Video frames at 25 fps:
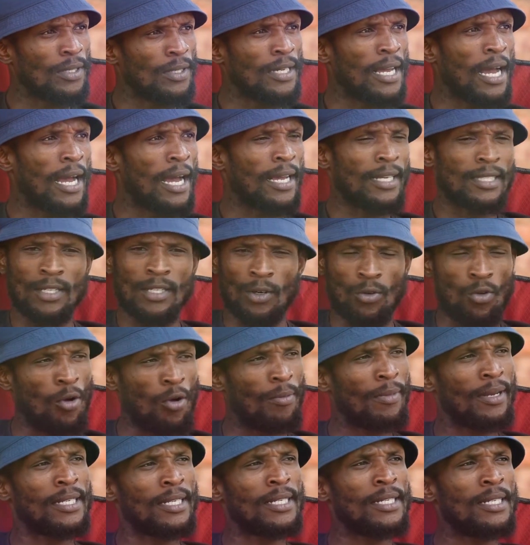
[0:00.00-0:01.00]
It's a
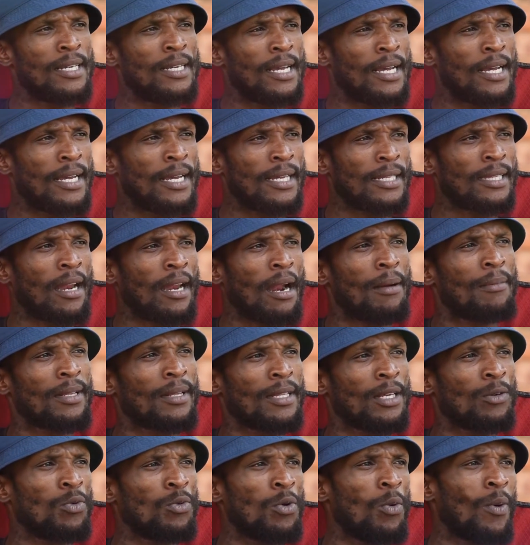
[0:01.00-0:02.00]
comedy
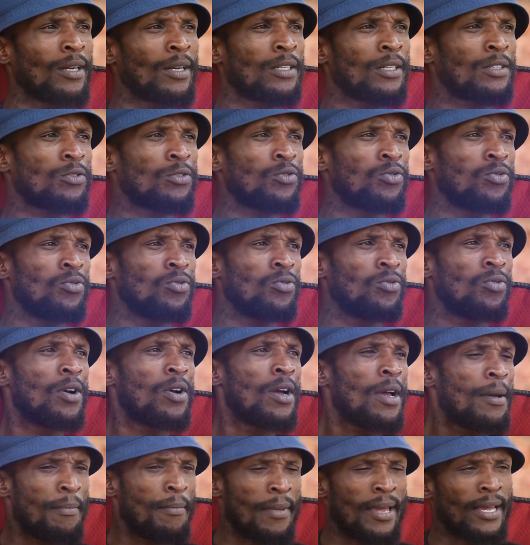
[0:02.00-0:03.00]
drama that we want to
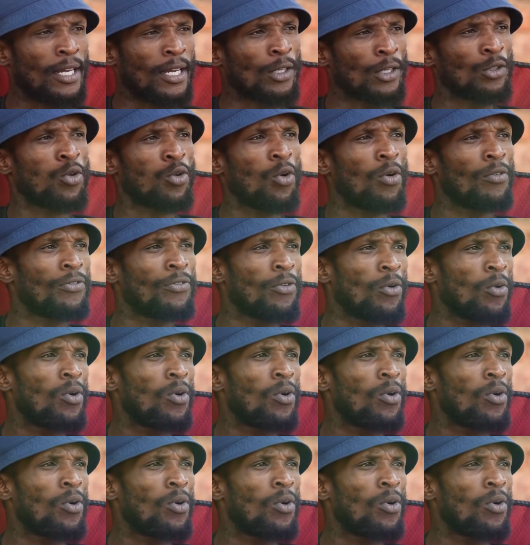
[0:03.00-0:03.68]
make a tour for.